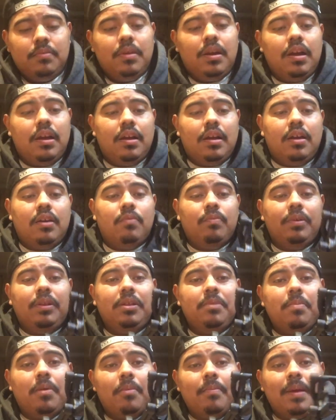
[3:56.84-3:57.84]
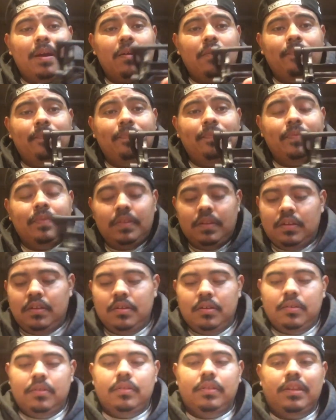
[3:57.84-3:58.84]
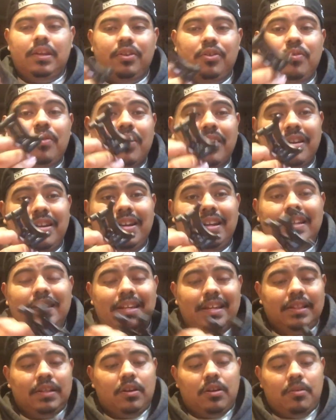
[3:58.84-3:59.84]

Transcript: uh, wheelie bar mount, you are gonna need to get the